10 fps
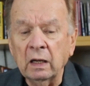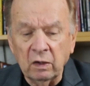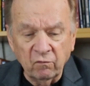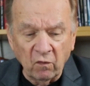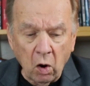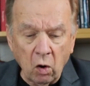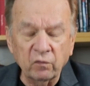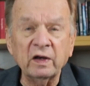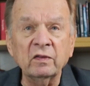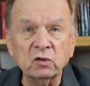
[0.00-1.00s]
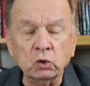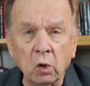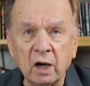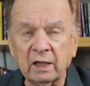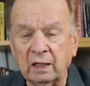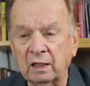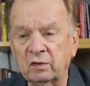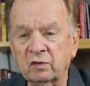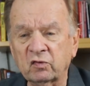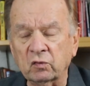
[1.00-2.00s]
involved in the trucking
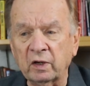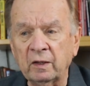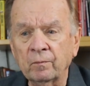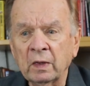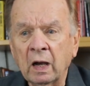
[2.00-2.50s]
industry